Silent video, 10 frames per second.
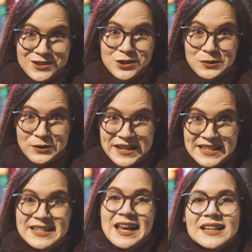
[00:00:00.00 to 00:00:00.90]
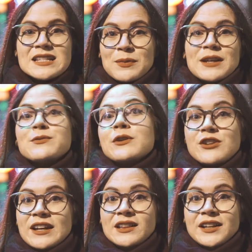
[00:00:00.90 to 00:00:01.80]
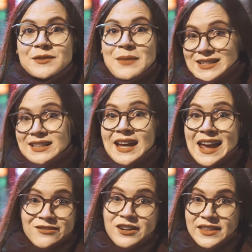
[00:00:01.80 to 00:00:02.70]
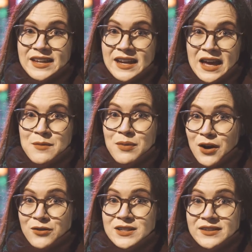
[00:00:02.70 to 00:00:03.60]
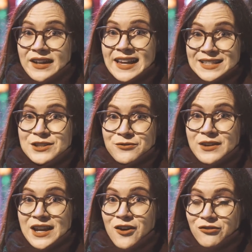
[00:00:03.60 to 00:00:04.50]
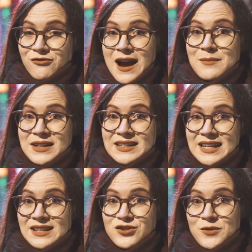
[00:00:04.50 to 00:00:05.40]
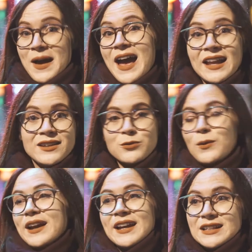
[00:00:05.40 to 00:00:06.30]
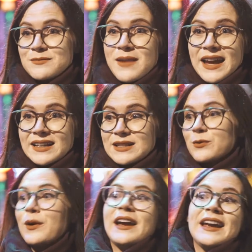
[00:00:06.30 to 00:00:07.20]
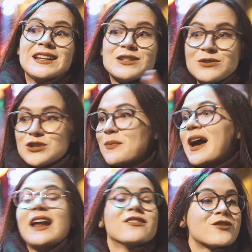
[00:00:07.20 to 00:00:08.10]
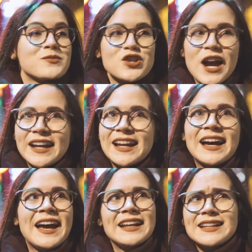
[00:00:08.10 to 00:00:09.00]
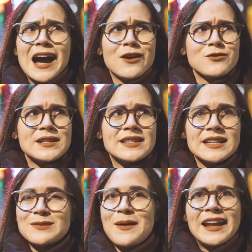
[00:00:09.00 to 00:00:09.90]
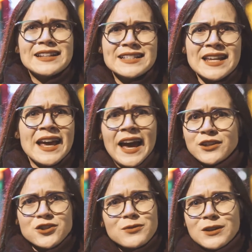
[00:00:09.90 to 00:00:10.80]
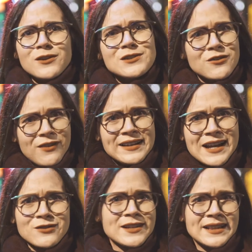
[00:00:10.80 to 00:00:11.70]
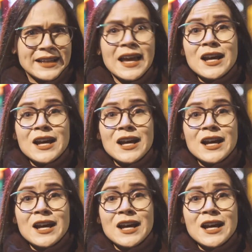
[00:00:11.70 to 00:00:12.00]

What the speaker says: No worries. It's a place where you can learn basically everything about the history of ramen in Japan, the way it made its way into Japan from China and how it expanded. And you will also find out that like